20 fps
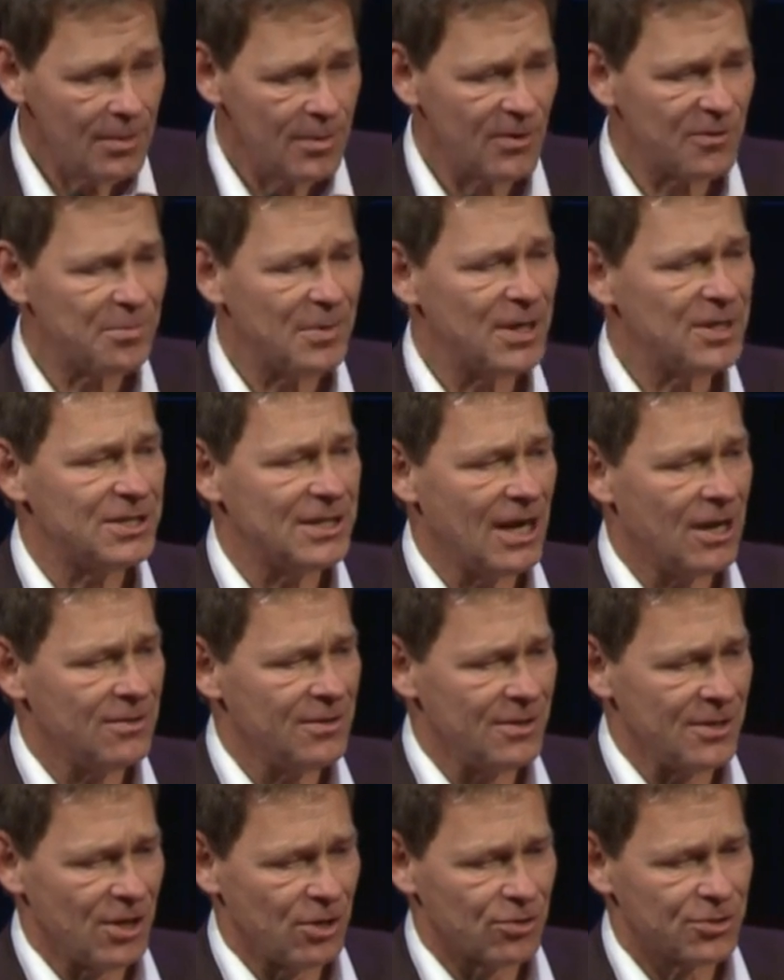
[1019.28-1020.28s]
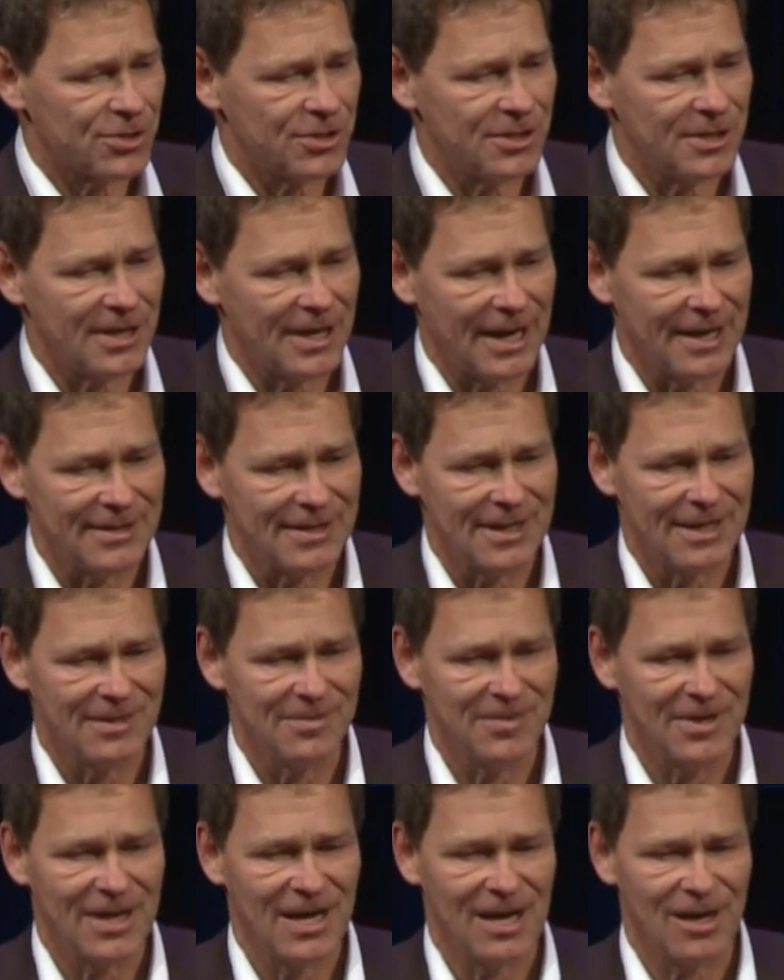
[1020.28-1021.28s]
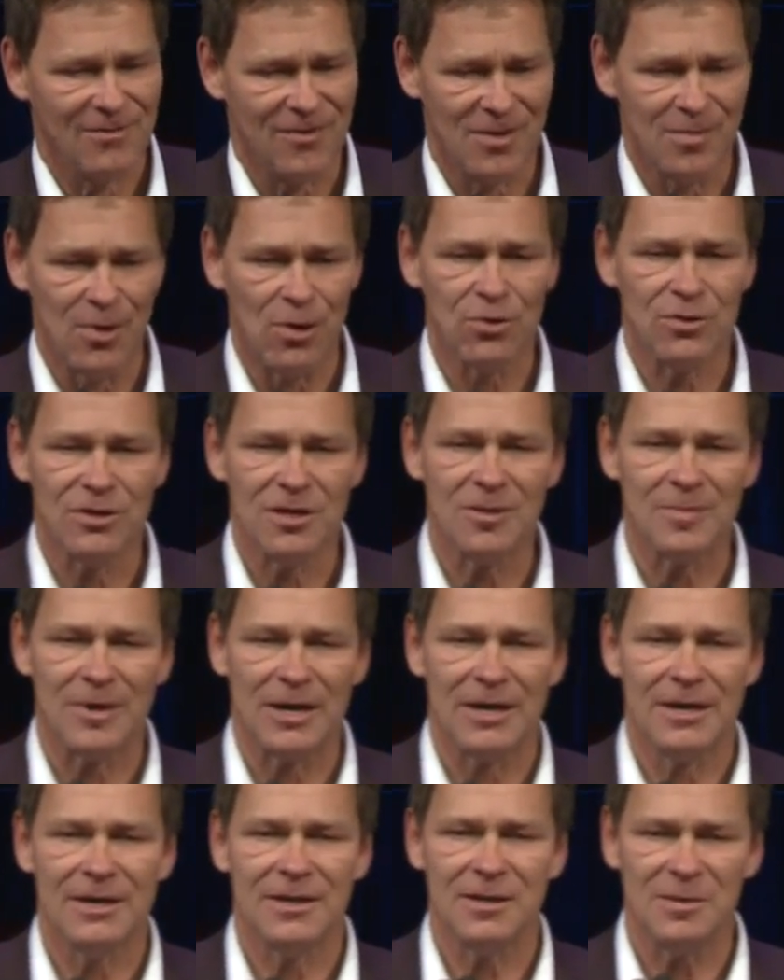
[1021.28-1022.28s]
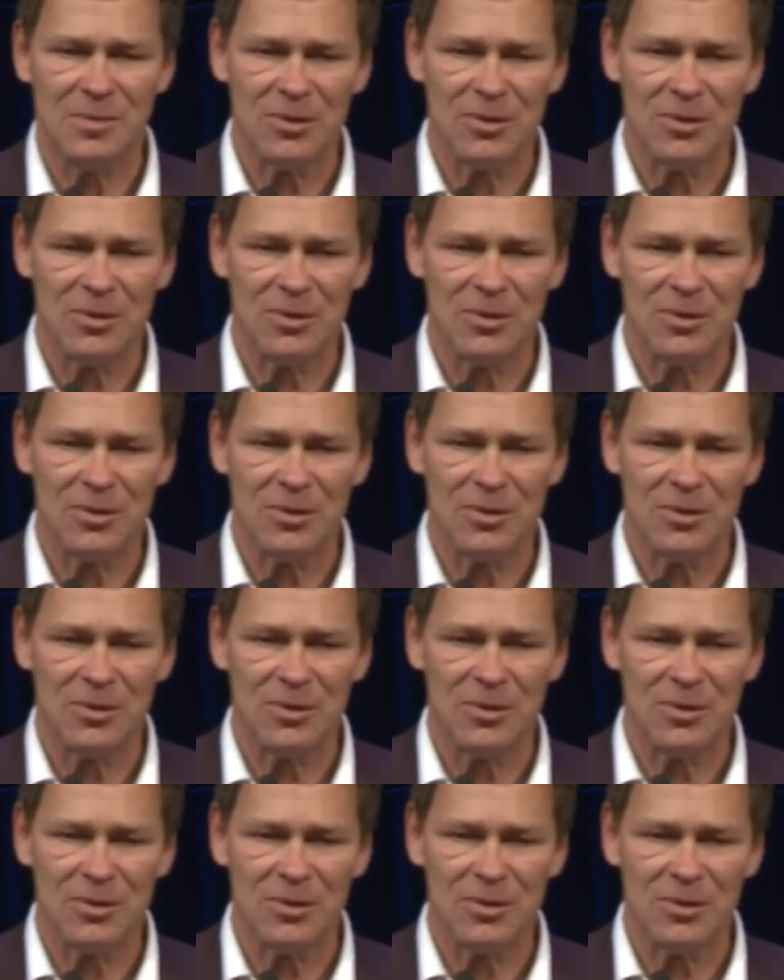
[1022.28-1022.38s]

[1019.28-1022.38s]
We splash down in the ocean, and then we have a boat nearby.